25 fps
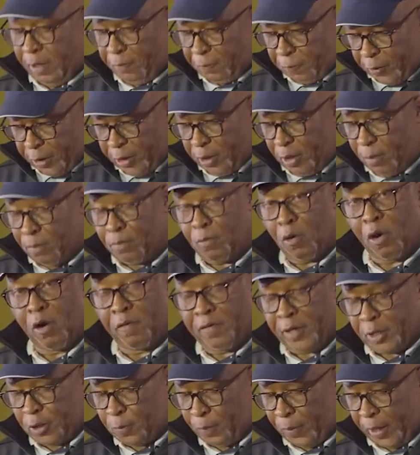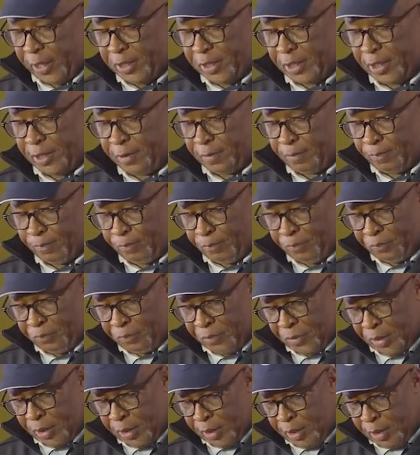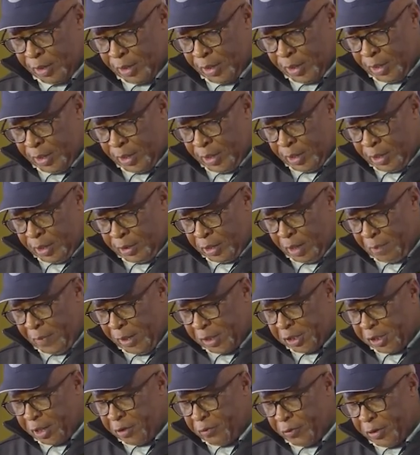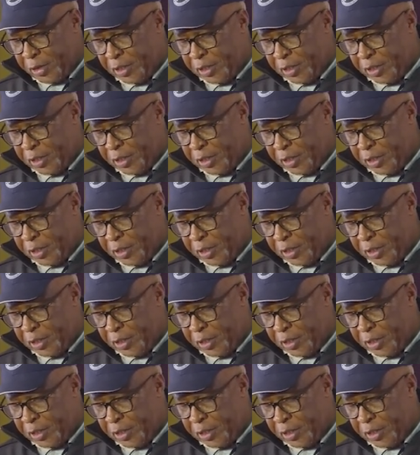uh, freedom of expression. The mission